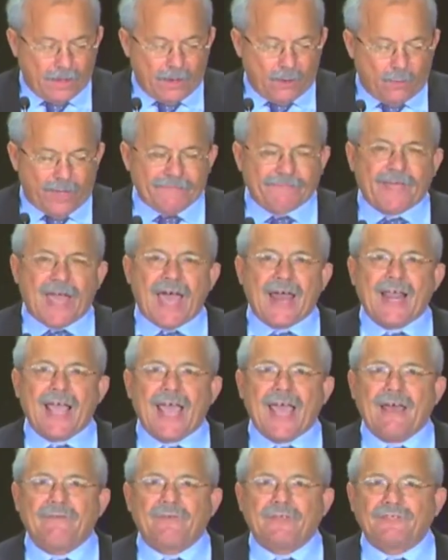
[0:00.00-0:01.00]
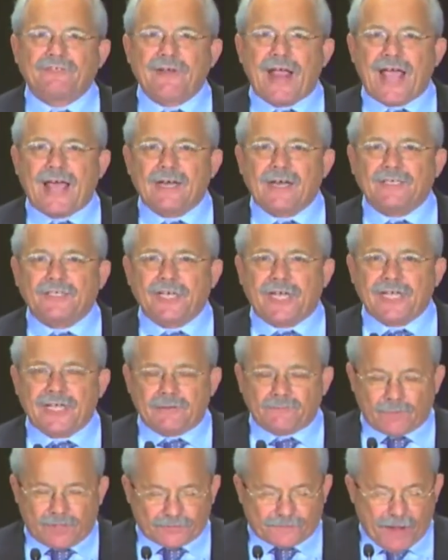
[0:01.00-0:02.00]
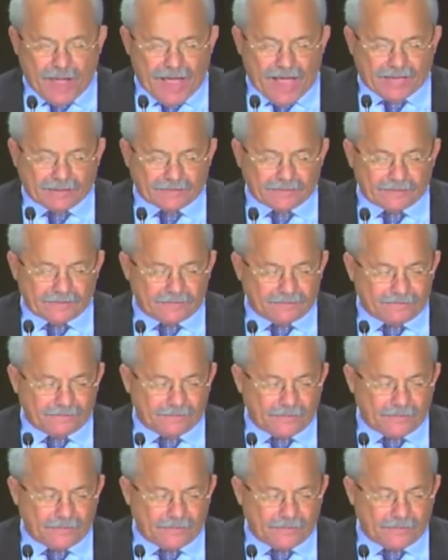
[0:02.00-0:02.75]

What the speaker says: We've got to have a strategy and response.